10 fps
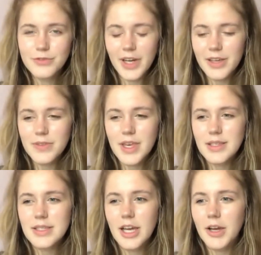to find
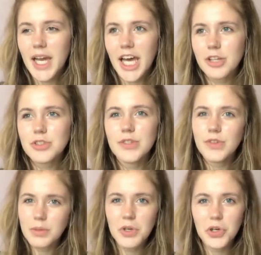things that are
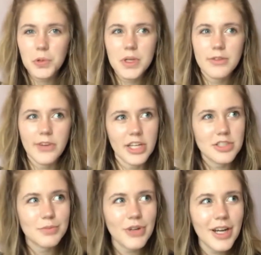actually from a Korean
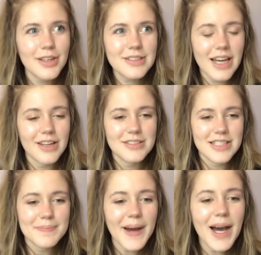fashion brand
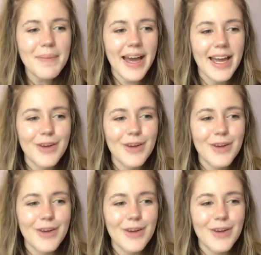on Depop.